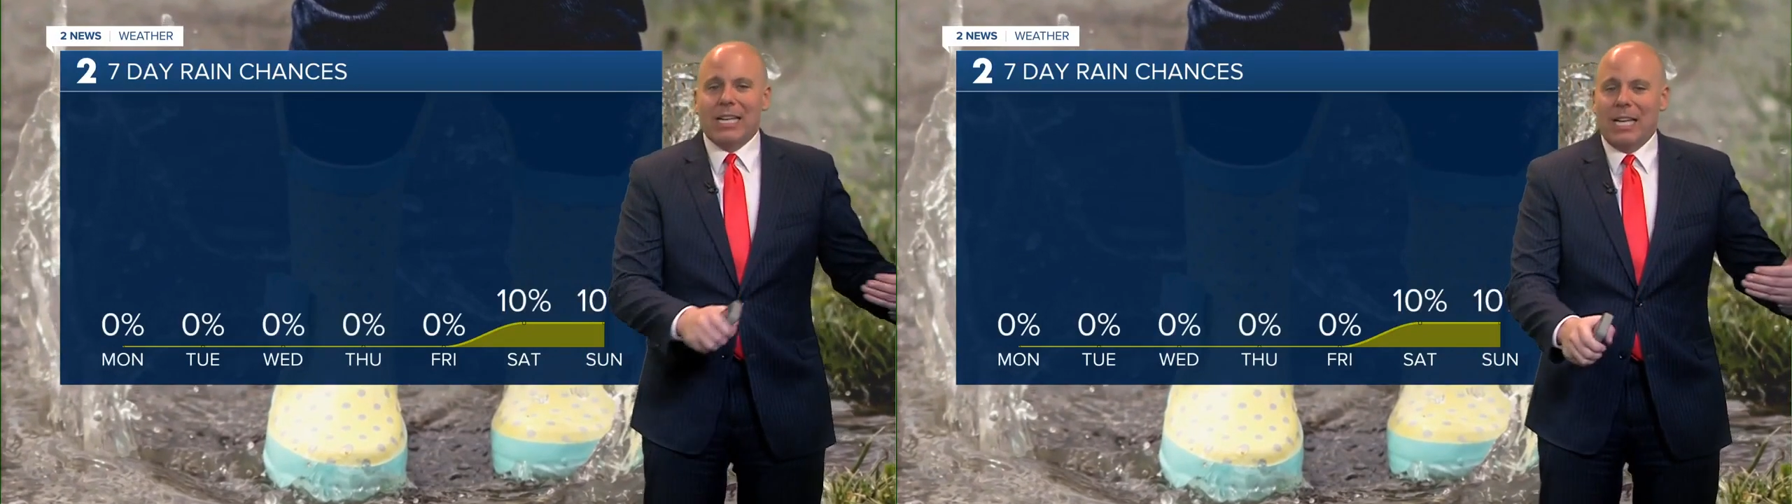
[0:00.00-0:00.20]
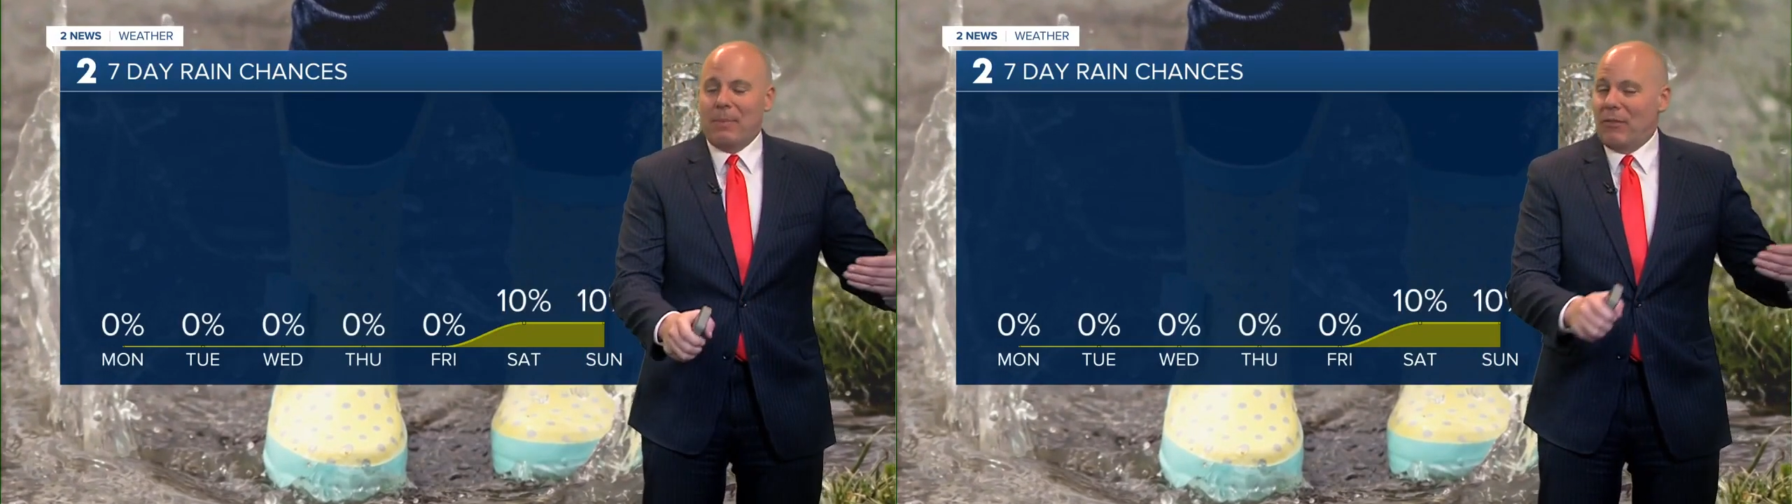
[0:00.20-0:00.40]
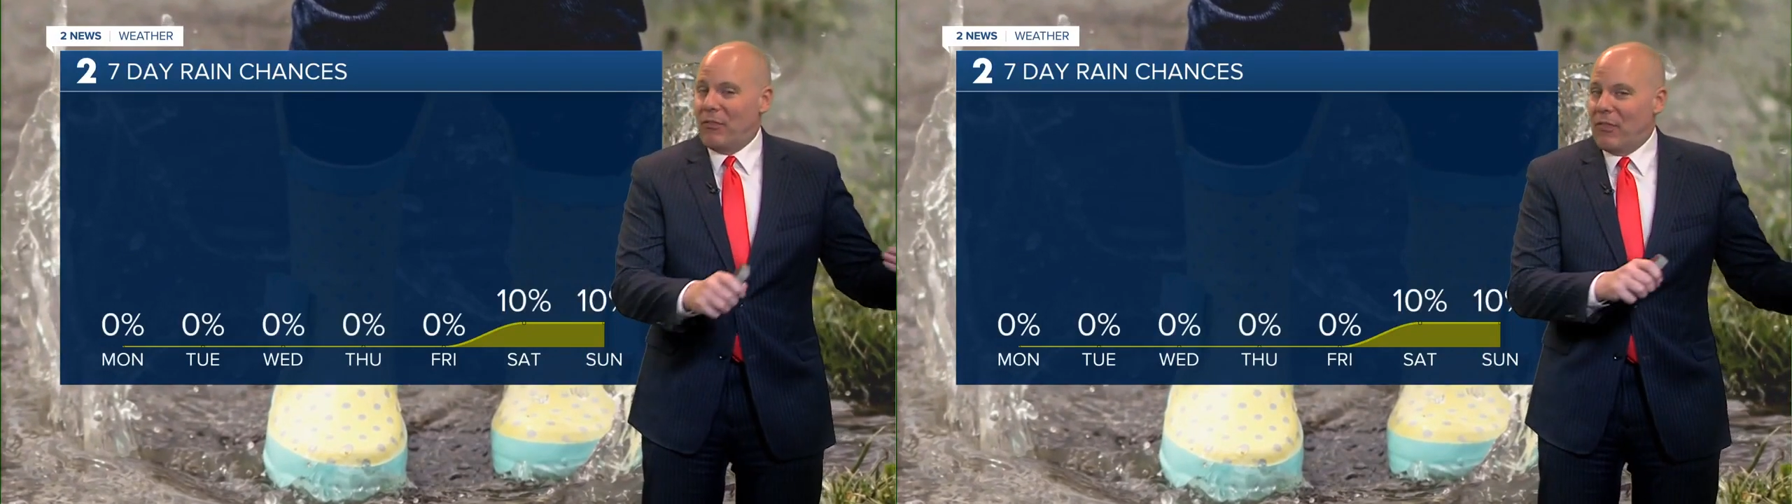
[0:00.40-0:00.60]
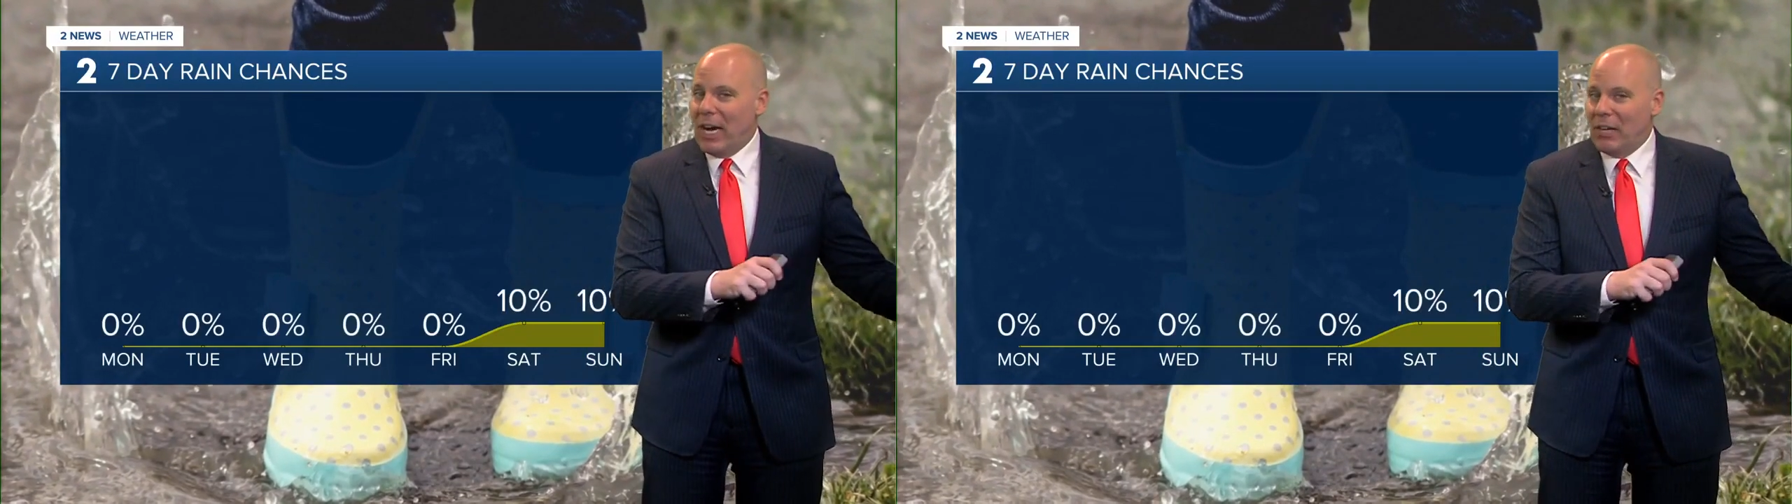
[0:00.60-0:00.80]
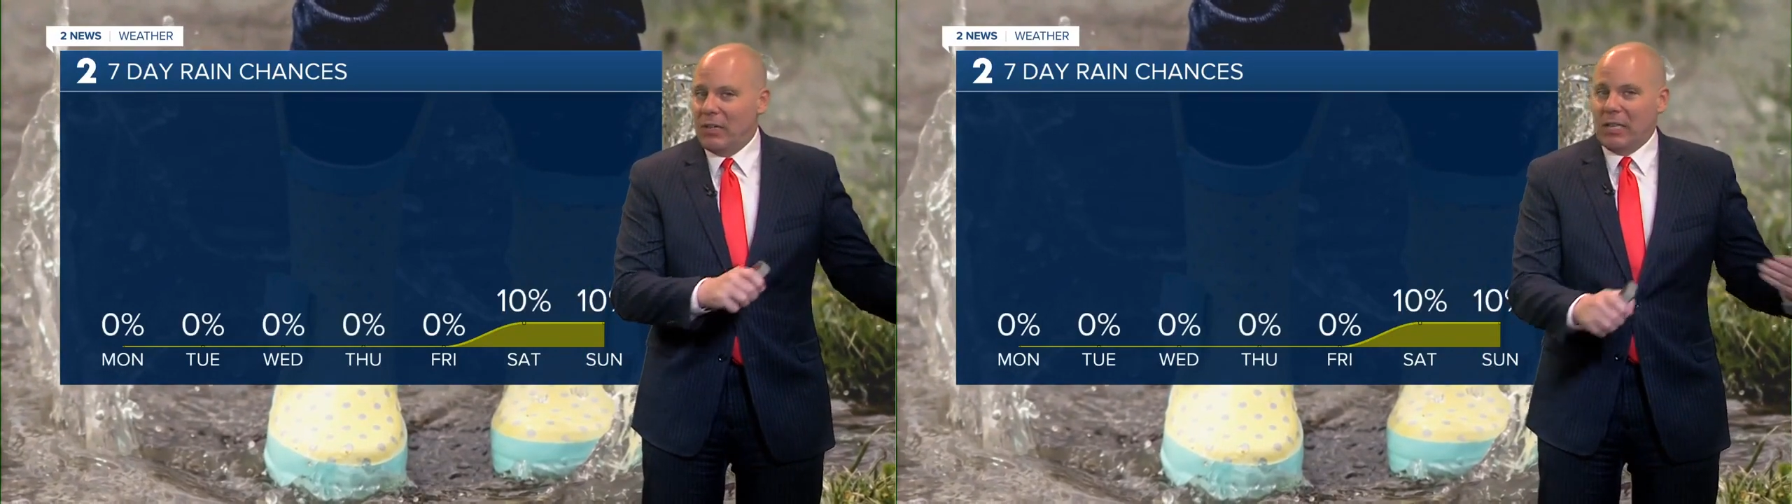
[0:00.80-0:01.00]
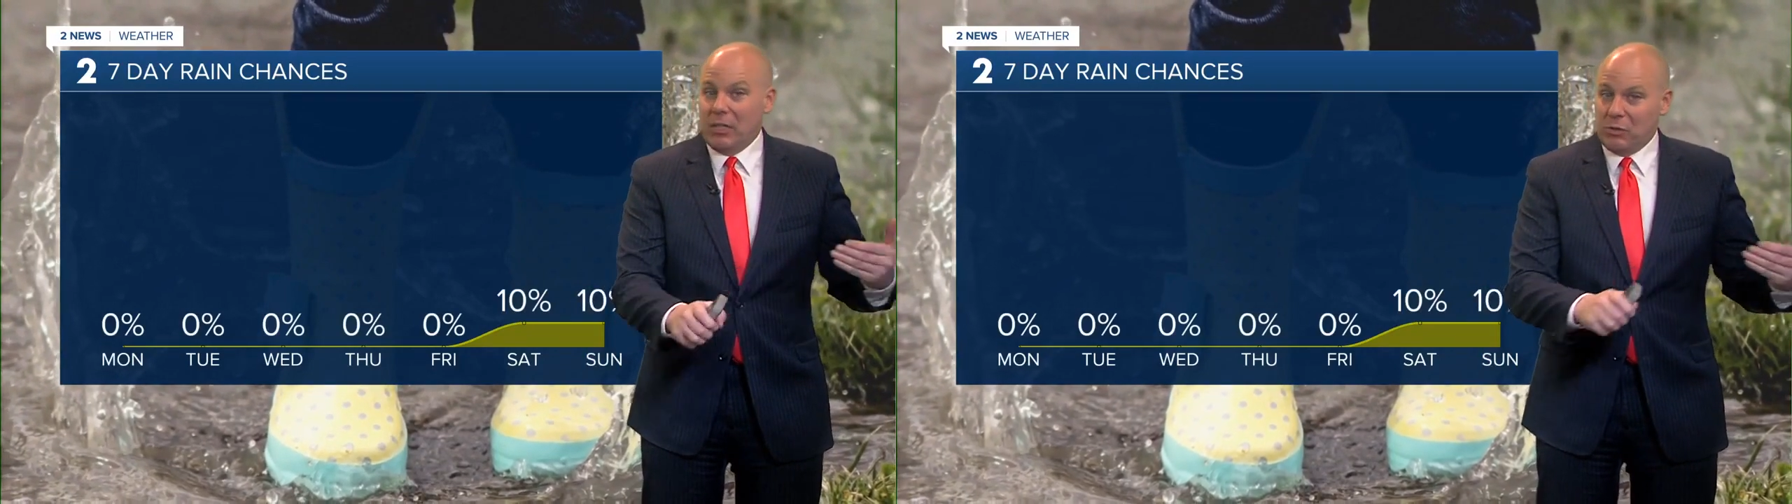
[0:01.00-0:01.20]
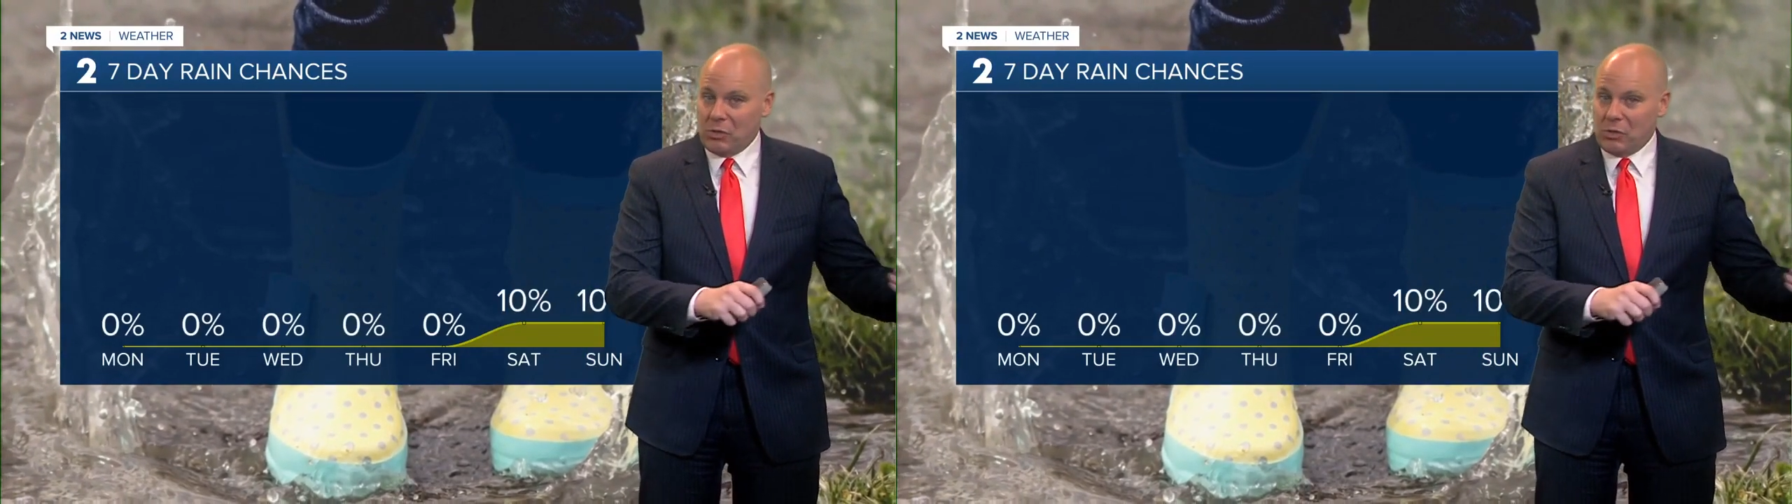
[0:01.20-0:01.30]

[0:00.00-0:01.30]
keeping very little